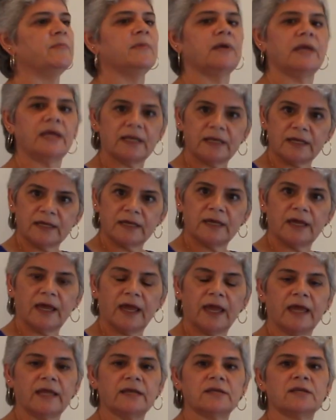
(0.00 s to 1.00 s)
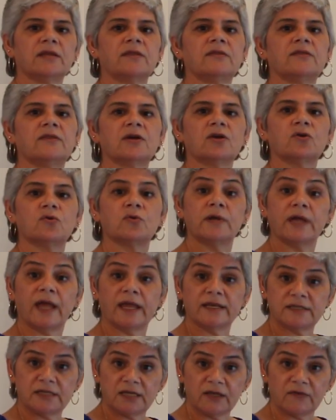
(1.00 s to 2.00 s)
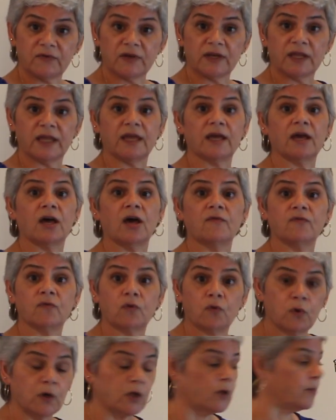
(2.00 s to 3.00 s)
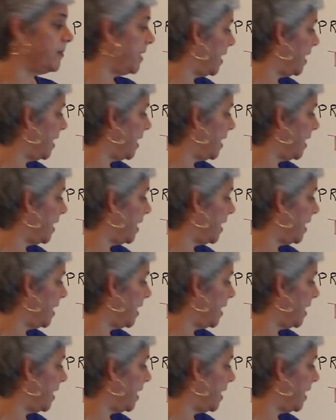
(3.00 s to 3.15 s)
indicate the creativity of quilt